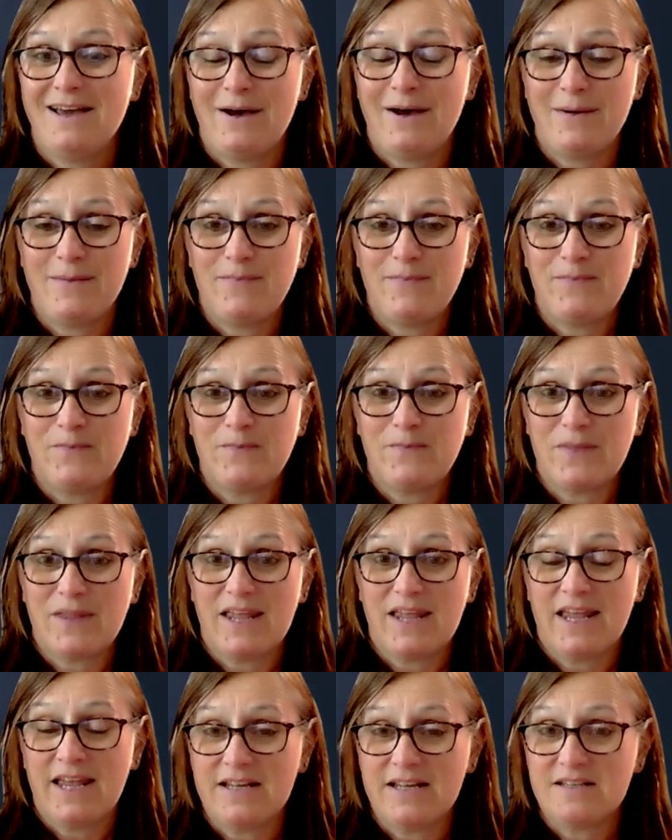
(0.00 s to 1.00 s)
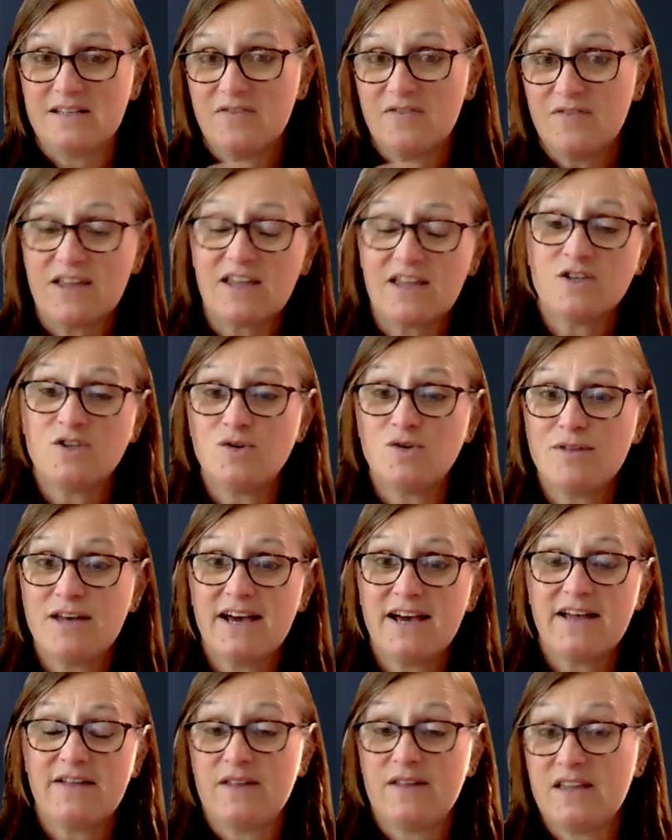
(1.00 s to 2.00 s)
And if they can do
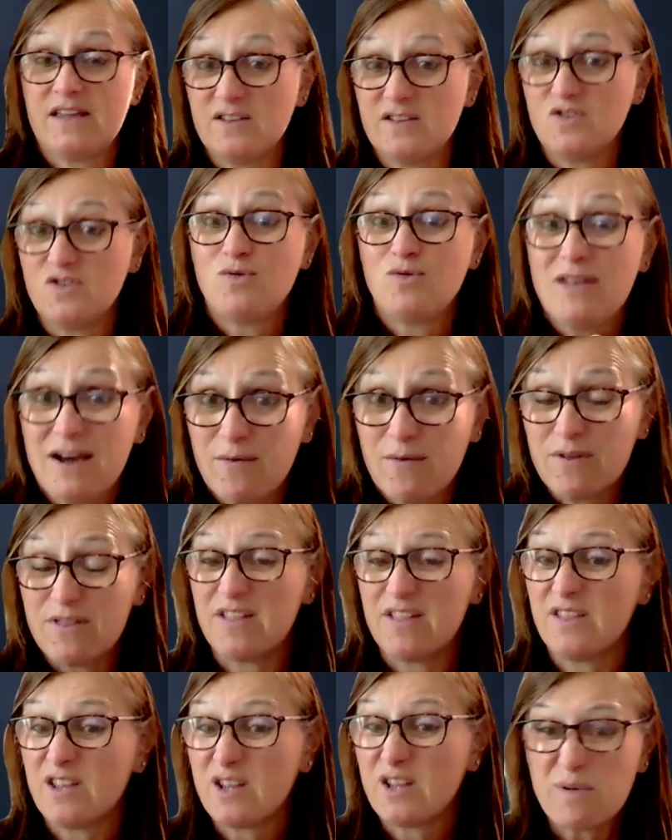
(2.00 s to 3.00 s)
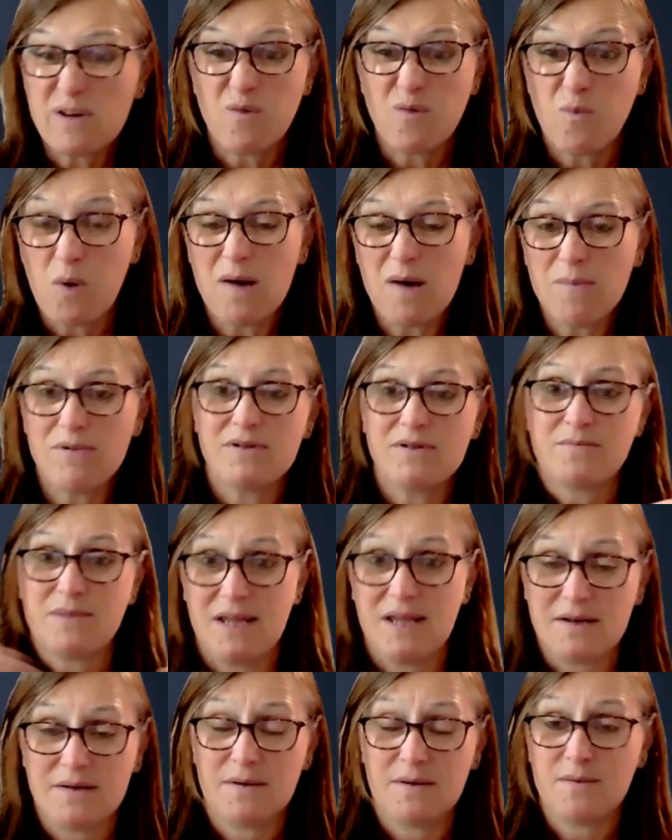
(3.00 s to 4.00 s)
that, and they can do that with a little bit of
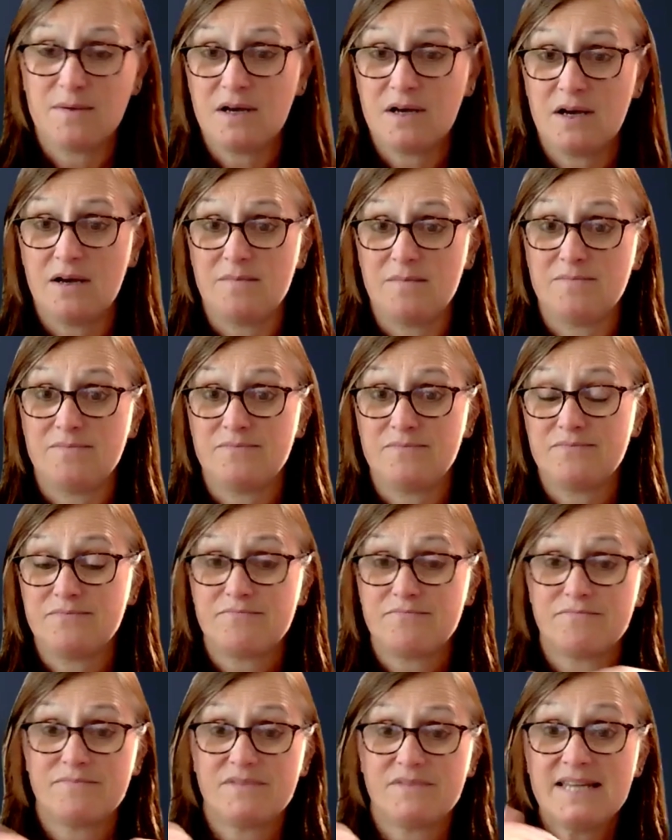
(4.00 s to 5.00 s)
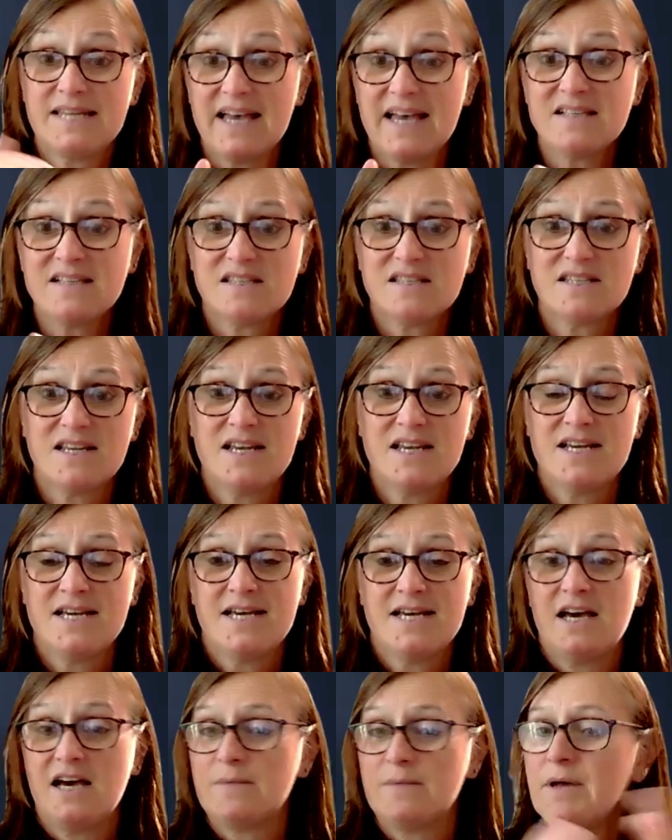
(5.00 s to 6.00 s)
wobble and test,
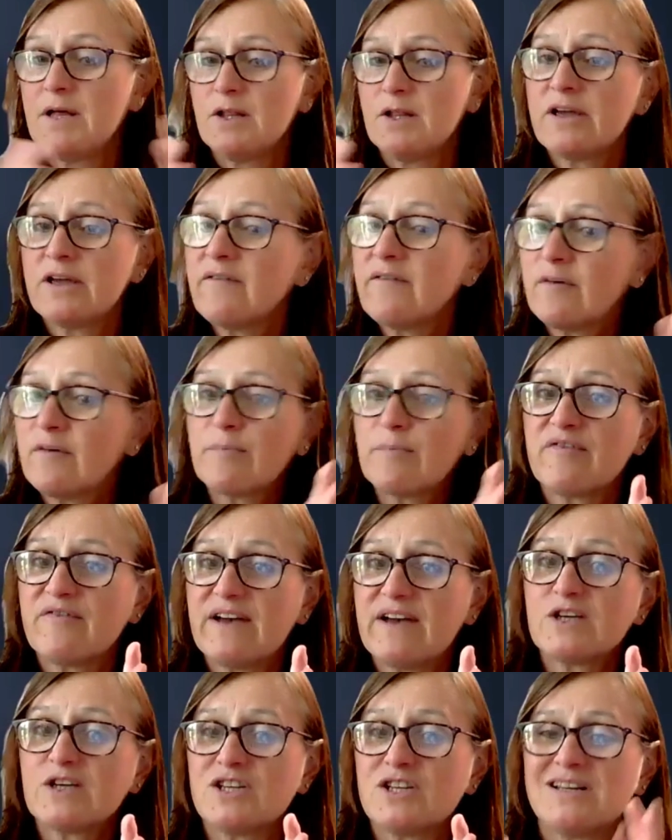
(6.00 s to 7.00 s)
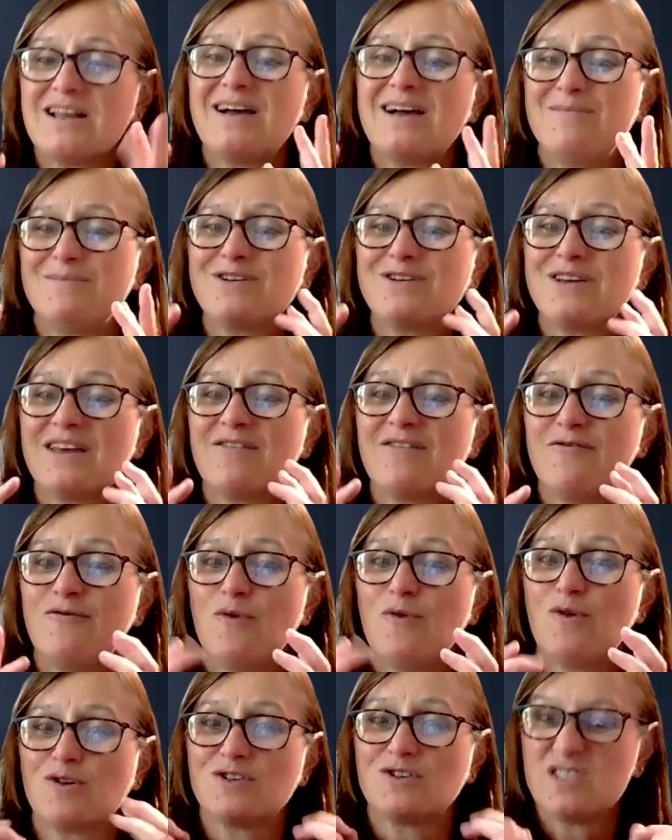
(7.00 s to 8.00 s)
I'm not looking for perfection. I'm looking
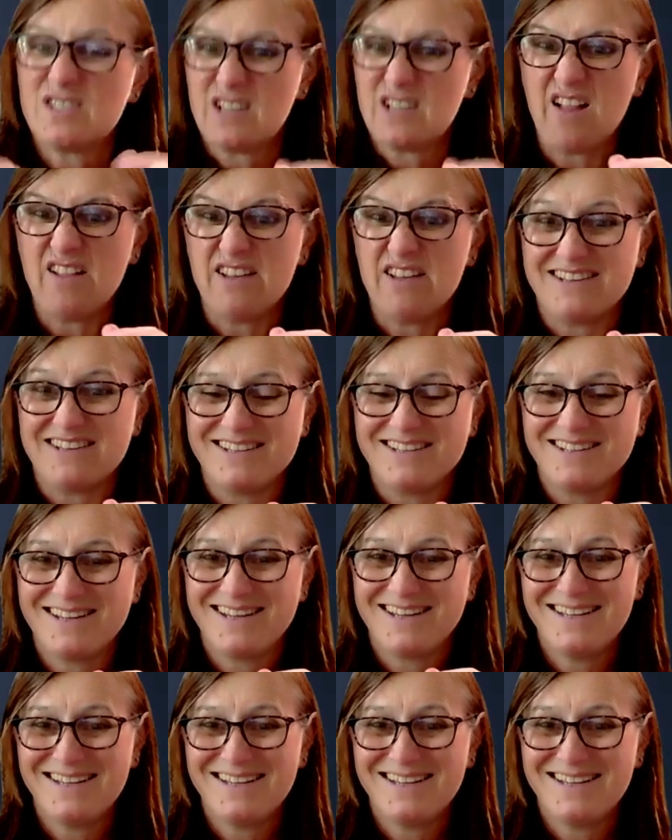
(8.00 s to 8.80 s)
for solid.